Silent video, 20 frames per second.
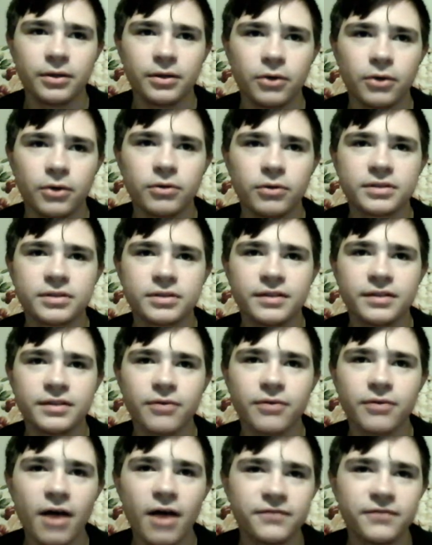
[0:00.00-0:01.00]
He'll look to the
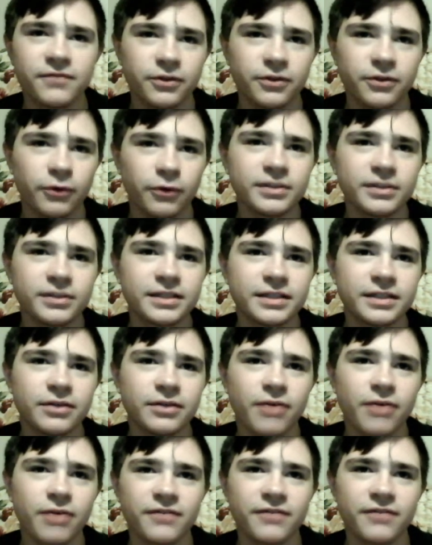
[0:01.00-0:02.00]
left. Throws it to the
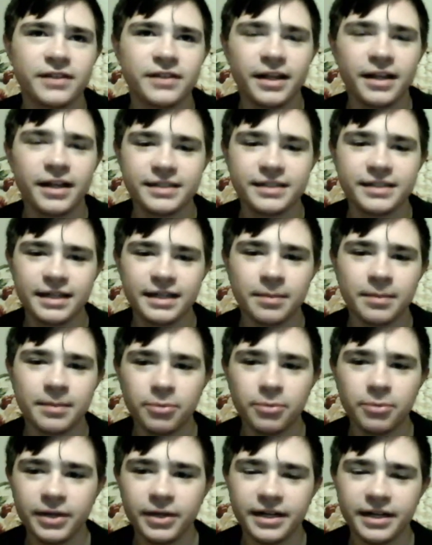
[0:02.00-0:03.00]
left, and that is
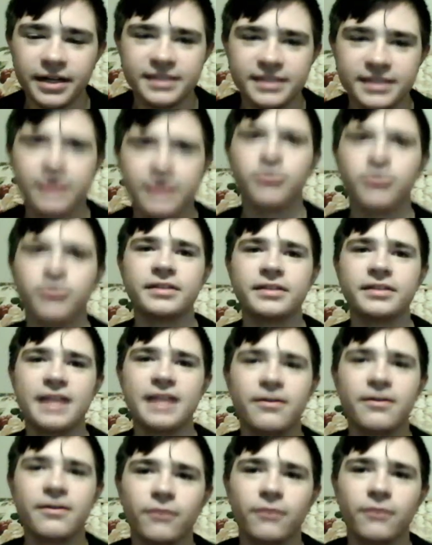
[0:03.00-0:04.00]
incomplete. It's 3rd and
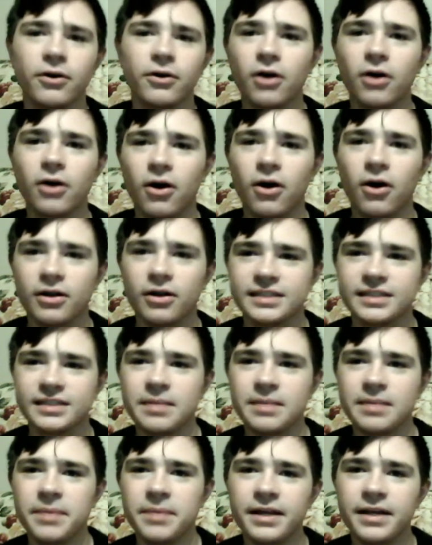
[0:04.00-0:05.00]
10 for
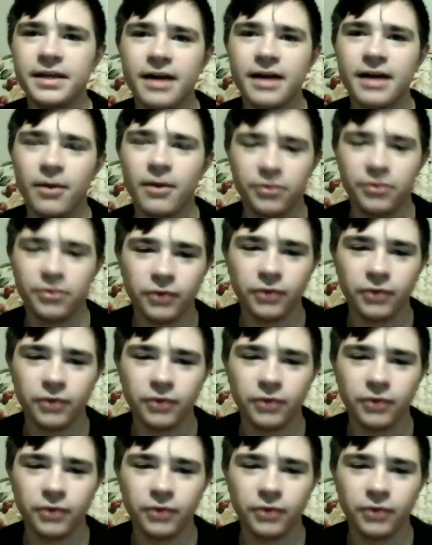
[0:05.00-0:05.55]
Austin Peay now.